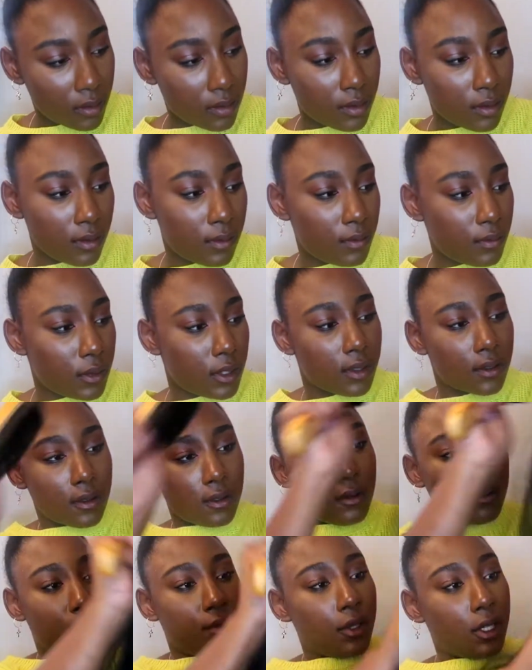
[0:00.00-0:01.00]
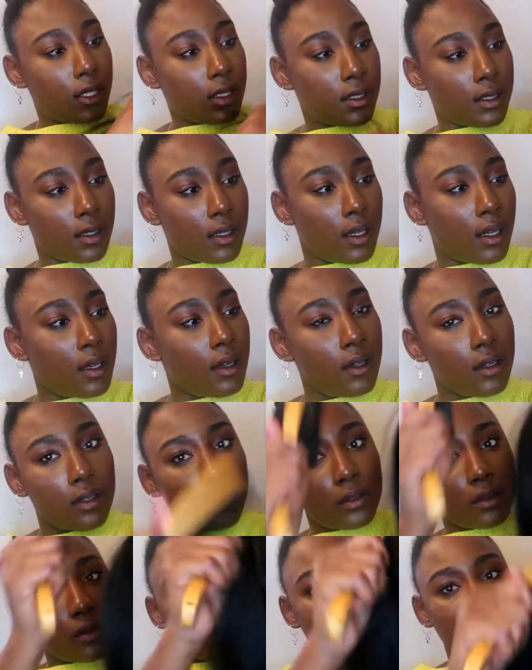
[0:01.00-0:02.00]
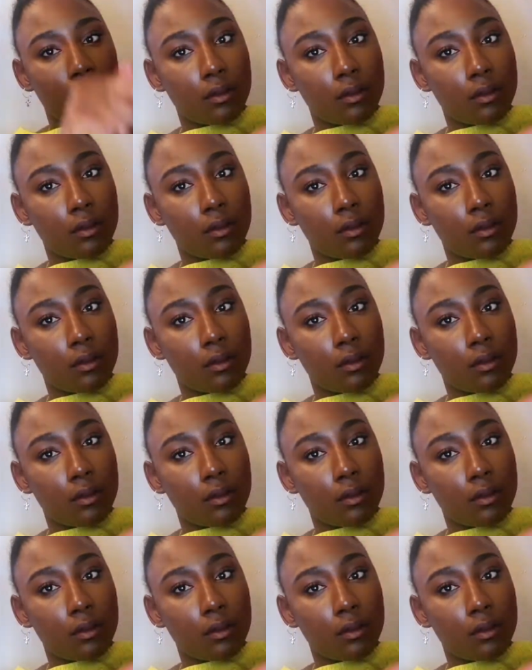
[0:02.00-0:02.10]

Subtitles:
So I'm just gonna brush it out.